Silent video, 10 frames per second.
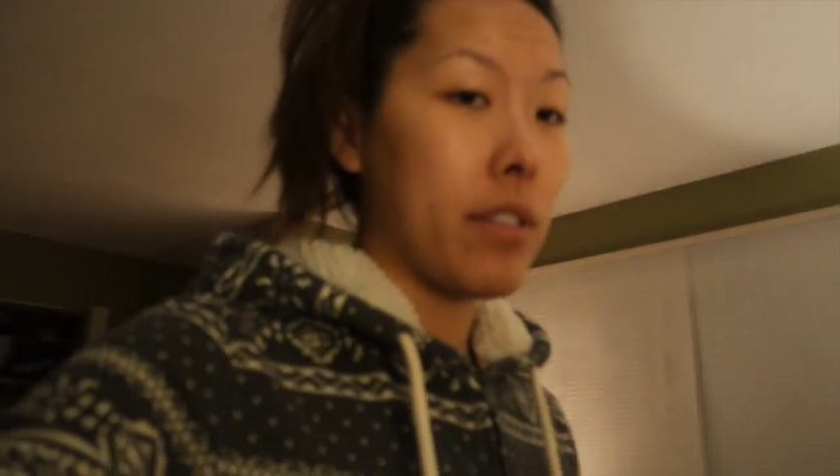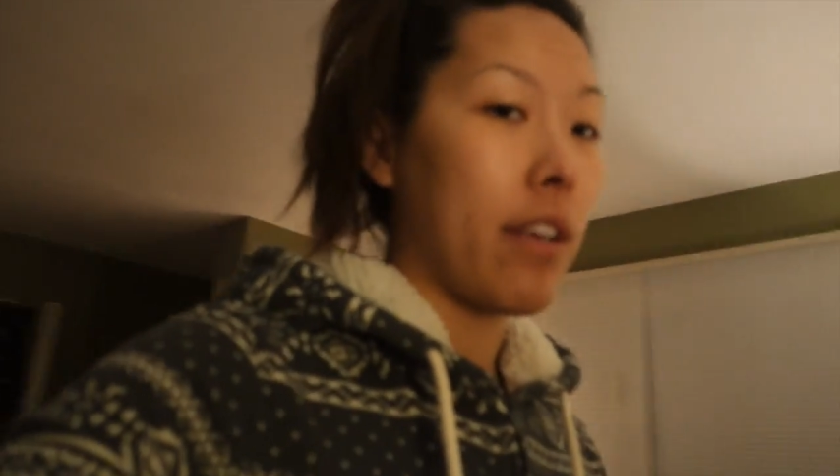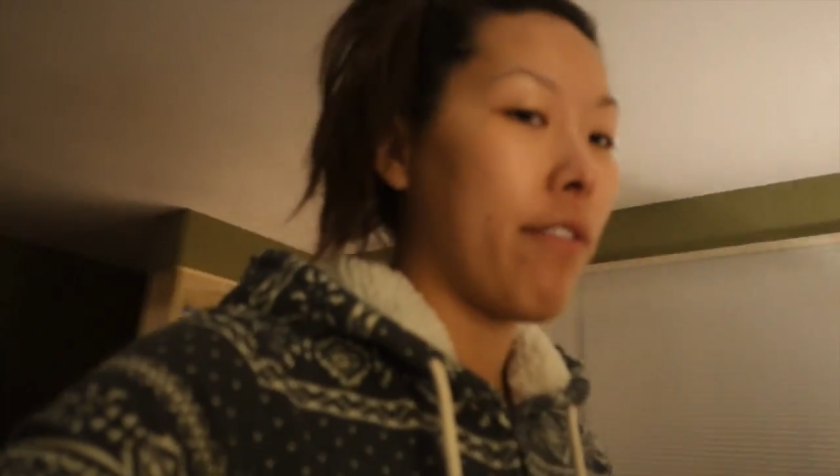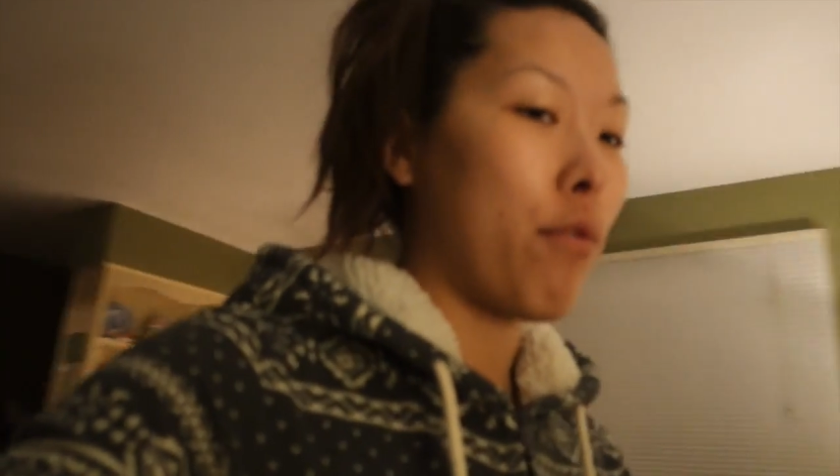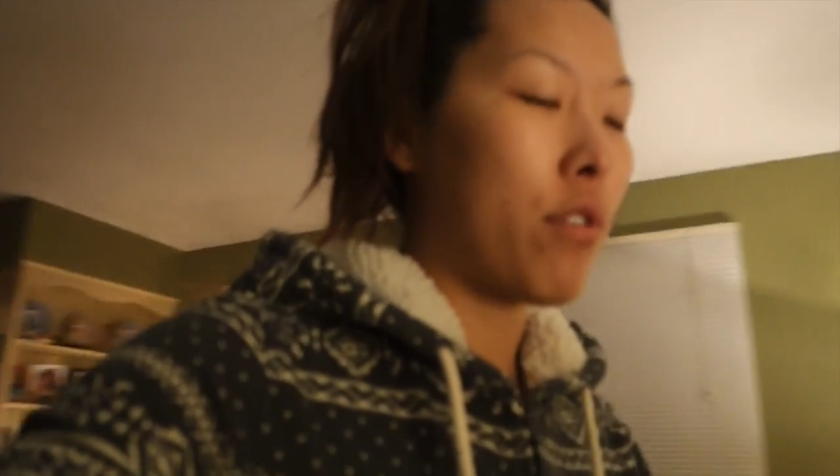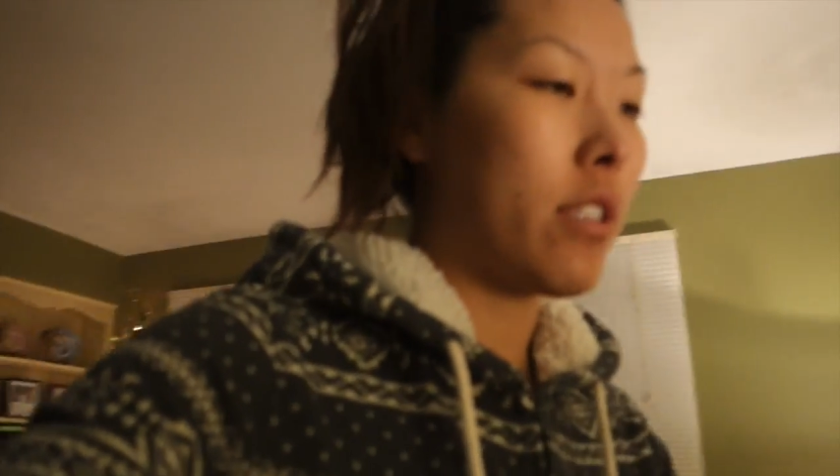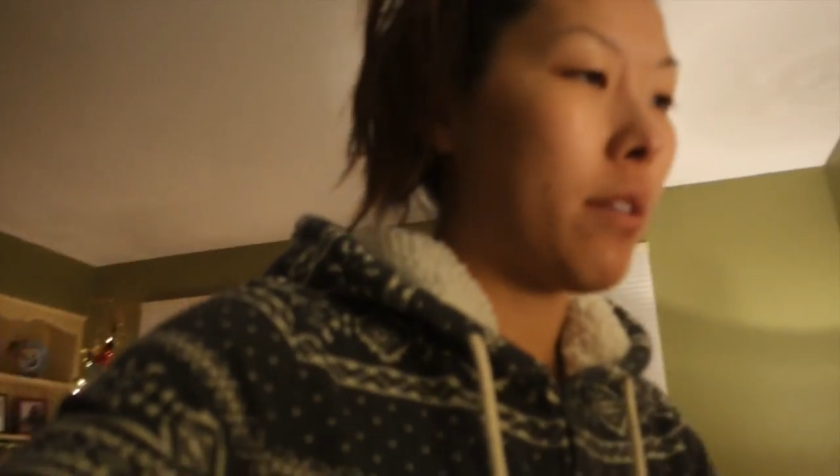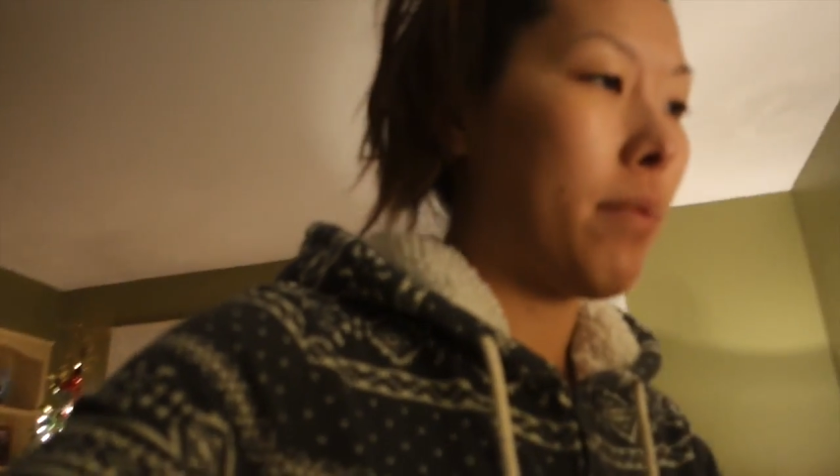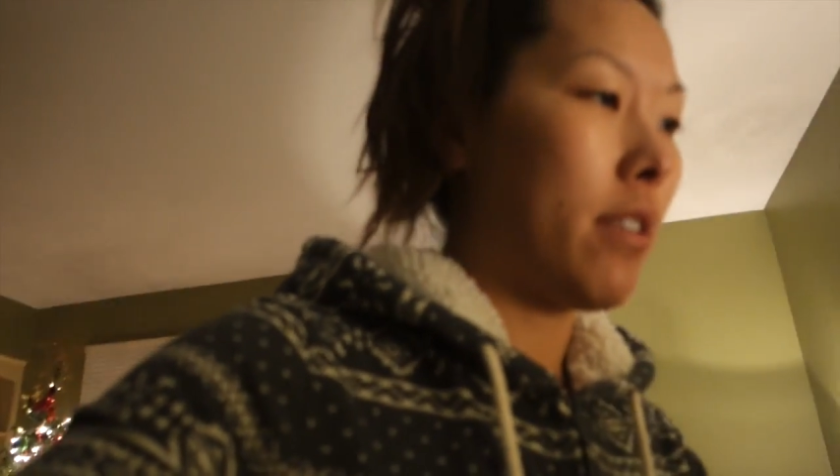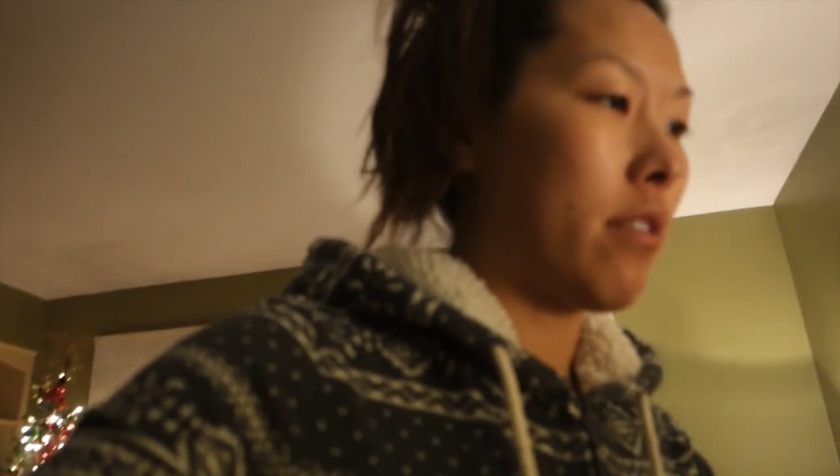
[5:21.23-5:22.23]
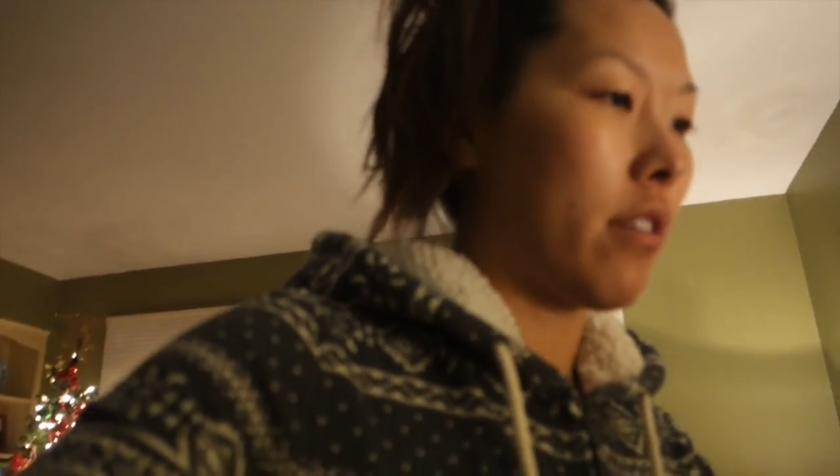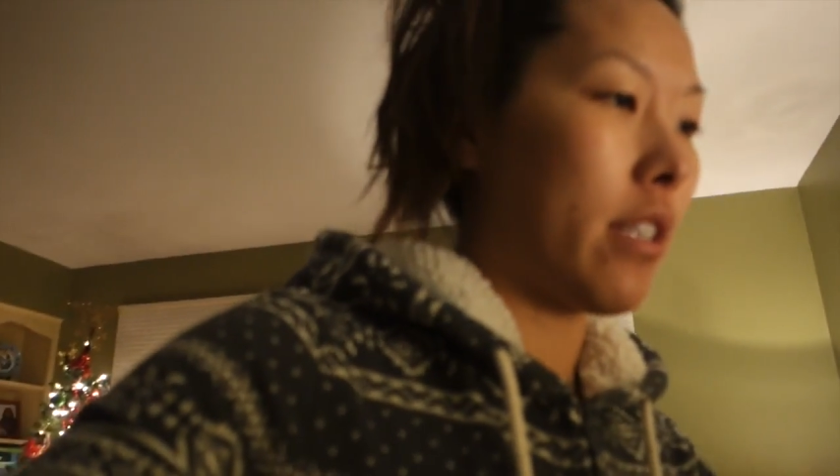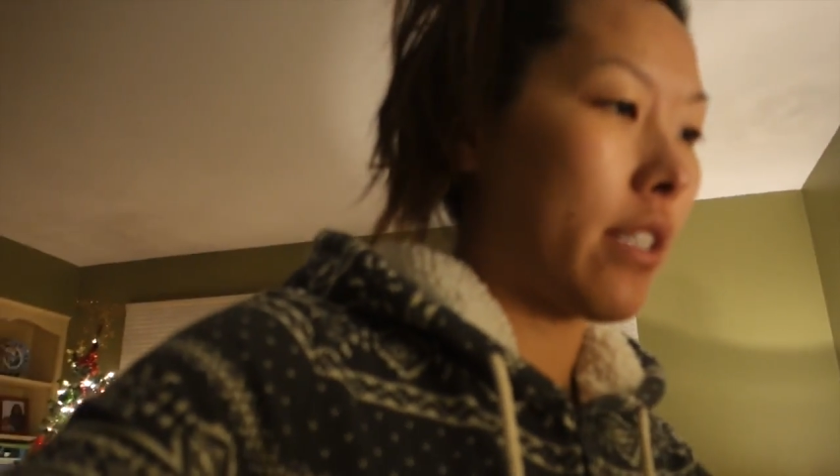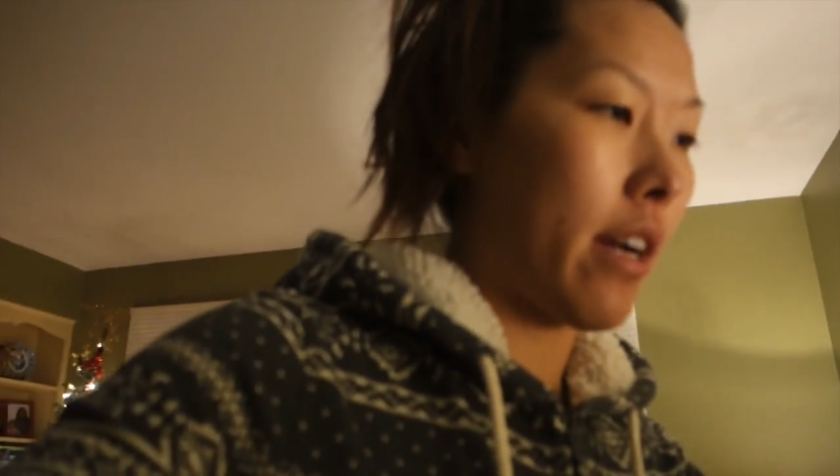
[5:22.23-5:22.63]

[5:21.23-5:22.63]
it's like 40 something degrees